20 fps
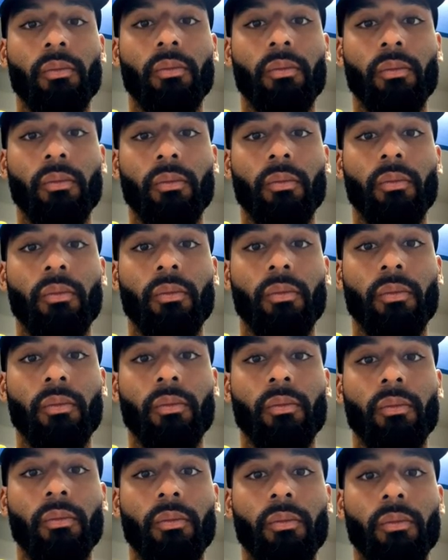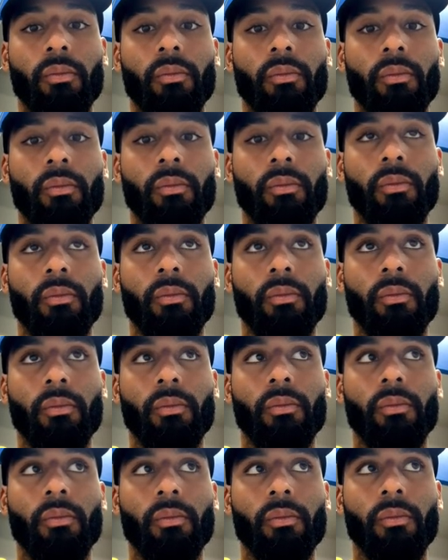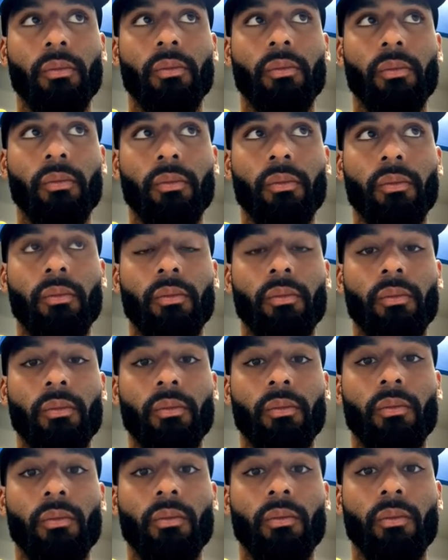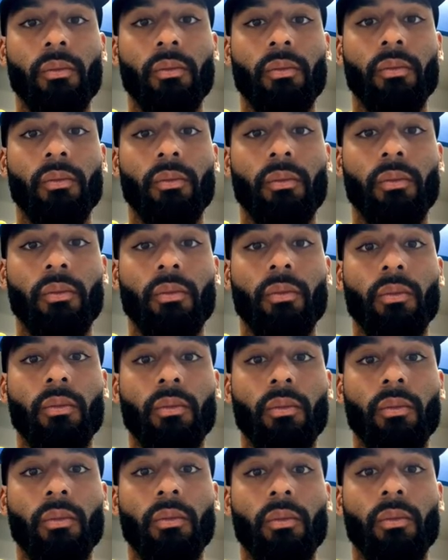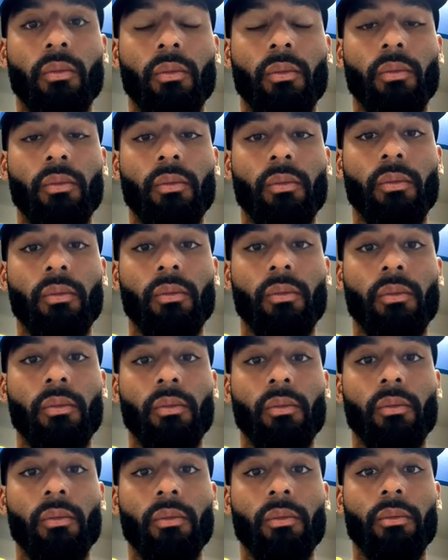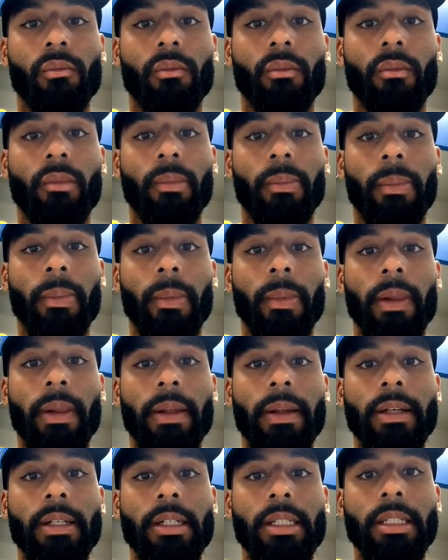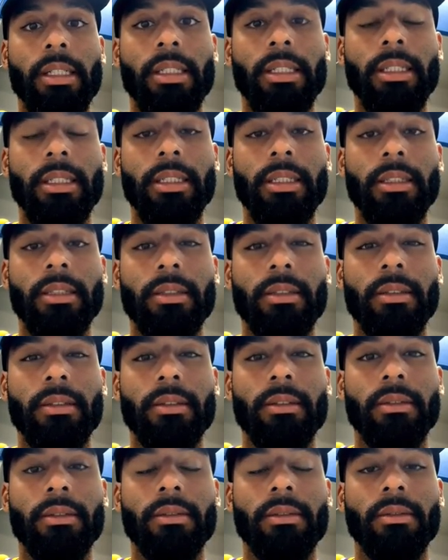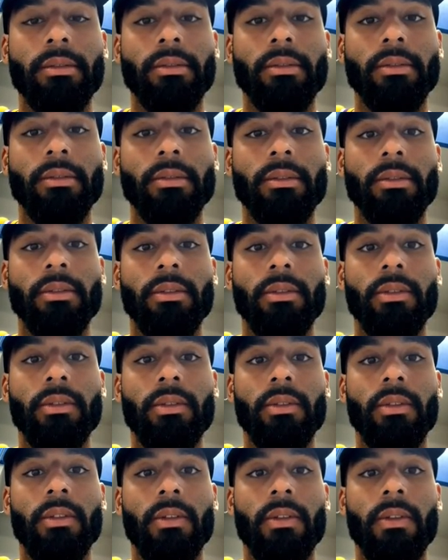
The person shown says nothing.